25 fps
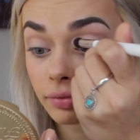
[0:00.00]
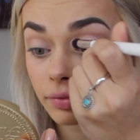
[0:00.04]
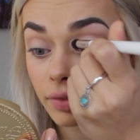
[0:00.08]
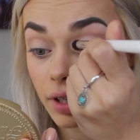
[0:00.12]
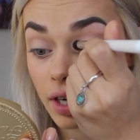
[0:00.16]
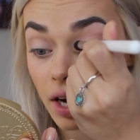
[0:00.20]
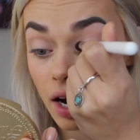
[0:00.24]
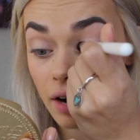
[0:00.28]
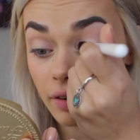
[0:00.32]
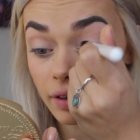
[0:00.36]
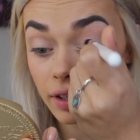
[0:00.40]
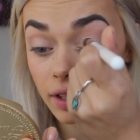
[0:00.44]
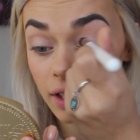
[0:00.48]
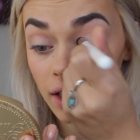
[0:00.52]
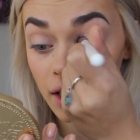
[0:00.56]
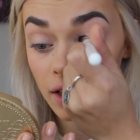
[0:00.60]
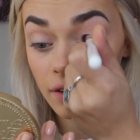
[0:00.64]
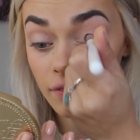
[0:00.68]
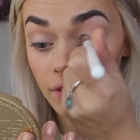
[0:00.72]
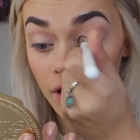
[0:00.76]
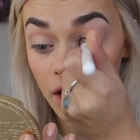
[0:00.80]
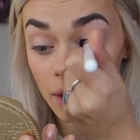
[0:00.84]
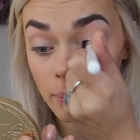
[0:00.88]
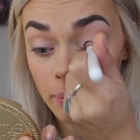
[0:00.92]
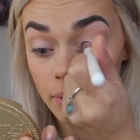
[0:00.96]
you can't really get
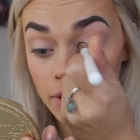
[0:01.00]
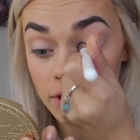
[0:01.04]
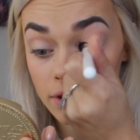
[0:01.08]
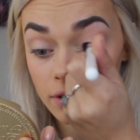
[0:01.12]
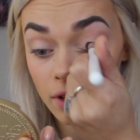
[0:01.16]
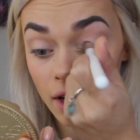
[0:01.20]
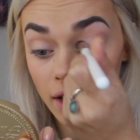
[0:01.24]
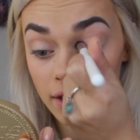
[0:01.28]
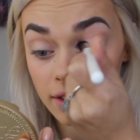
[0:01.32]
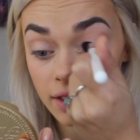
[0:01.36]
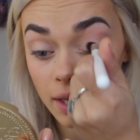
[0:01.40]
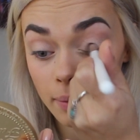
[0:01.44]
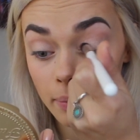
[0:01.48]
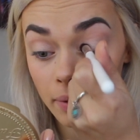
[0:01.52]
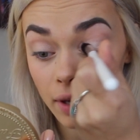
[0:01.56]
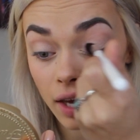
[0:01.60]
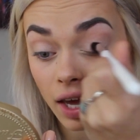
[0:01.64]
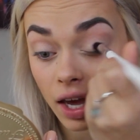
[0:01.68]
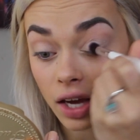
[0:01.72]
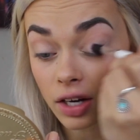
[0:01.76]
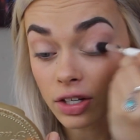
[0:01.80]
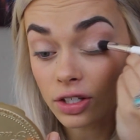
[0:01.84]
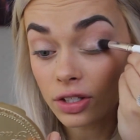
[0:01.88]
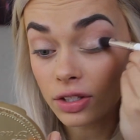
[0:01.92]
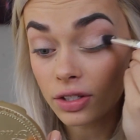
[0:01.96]
a very precise
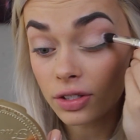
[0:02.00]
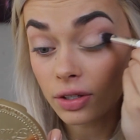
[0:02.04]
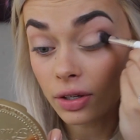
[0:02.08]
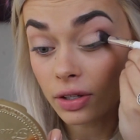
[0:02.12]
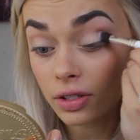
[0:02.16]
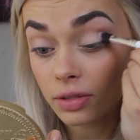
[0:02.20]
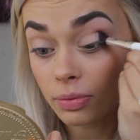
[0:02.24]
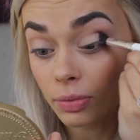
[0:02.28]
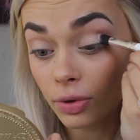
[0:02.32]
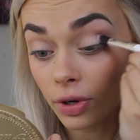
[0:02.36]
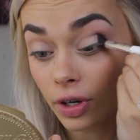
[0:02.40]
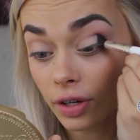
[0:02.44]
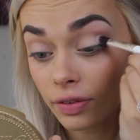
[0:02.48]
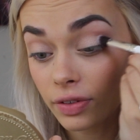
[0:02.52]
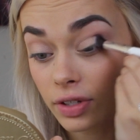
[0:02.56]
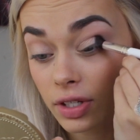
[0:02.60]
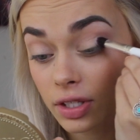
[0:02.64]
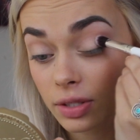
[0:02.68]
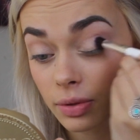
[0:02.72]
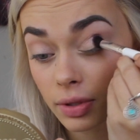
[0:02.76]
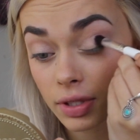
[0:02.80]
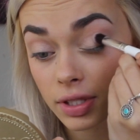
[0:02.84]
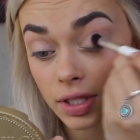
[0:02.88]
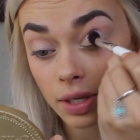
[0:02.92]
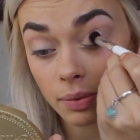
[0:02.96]
application, so it's more if you
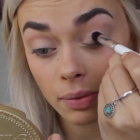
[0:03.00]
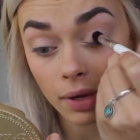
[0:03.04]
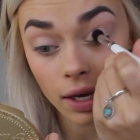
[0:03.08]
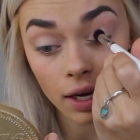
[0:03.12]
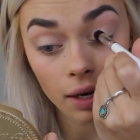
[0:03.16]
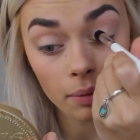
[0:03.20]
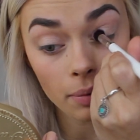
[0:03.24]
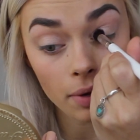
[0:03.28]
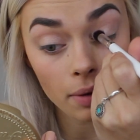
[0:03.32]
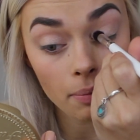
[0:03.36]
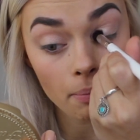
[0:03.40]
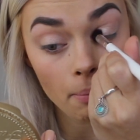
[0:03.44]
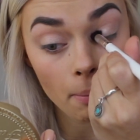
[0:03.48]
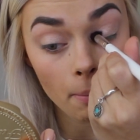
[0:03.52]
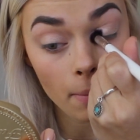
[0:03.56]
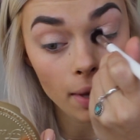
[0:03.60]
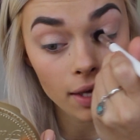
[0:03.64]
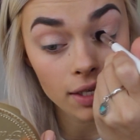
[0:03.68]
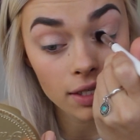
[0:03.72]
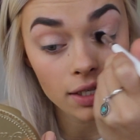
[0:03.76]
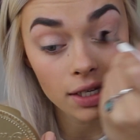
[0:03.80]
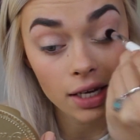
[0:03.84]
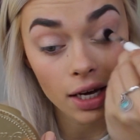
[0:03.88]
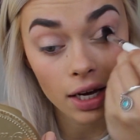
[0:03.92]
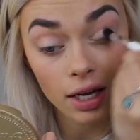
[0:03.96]
just want something a bit
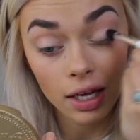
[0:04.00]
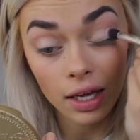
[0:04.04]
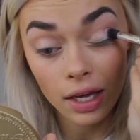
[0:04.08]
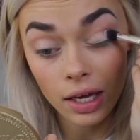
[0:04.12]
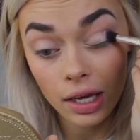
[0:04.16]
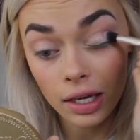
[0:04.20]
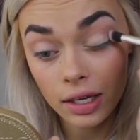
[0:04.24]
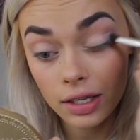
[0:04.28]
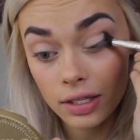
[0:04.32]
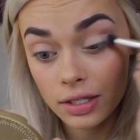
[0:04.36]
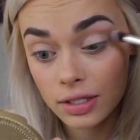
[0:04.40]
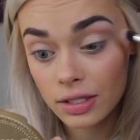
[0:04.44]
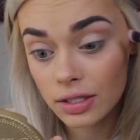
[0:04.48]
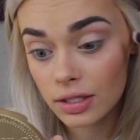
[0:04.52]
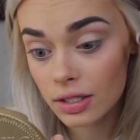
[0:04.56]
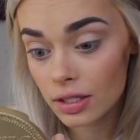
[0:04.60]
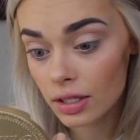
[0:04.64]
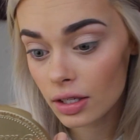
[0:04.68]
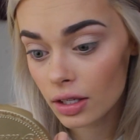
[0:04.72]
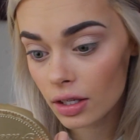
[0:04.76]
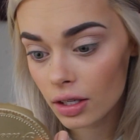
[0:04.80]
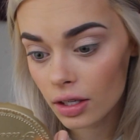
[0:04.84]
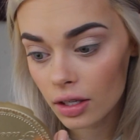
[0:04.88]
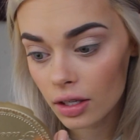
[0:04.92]
messy, I guess.